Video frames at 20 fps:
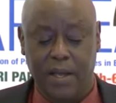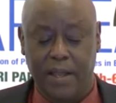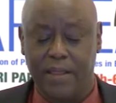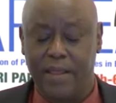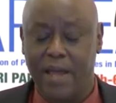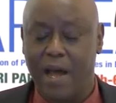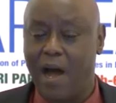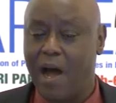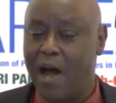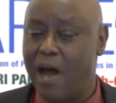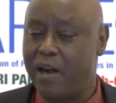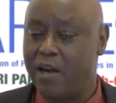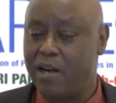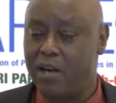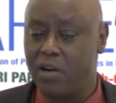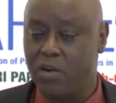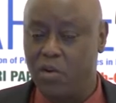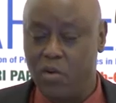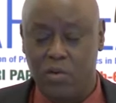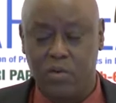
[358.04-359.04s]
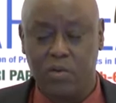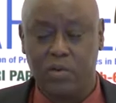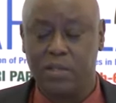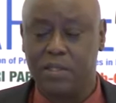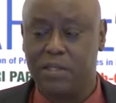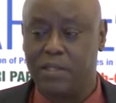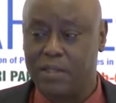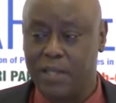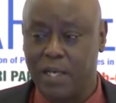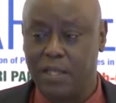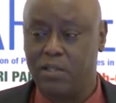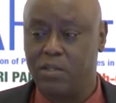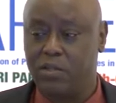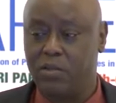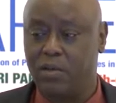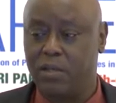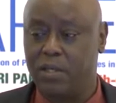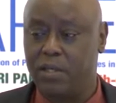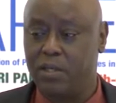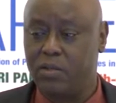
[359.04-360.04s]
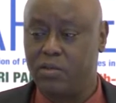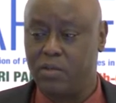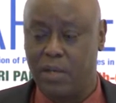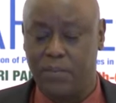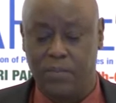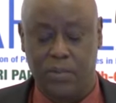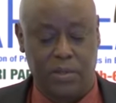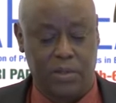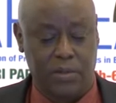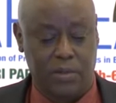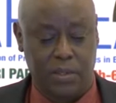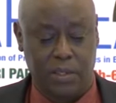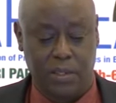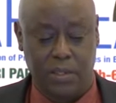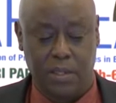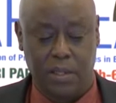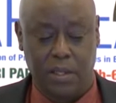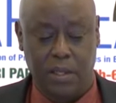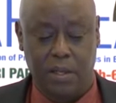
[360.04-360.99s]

there are no statutory tribunals.